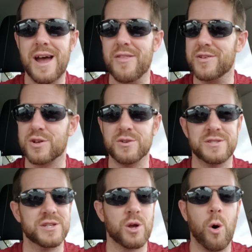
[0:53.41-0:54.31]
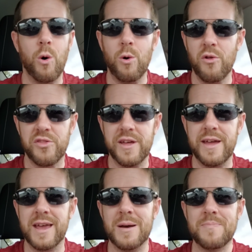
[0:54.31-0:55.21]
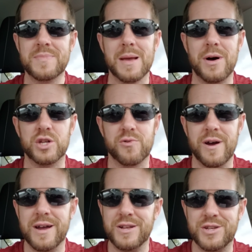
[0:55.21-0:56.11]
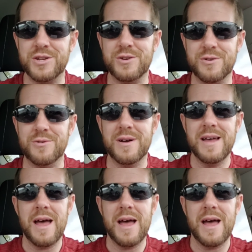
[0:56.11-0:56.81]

And it goes into this whole thing about trying to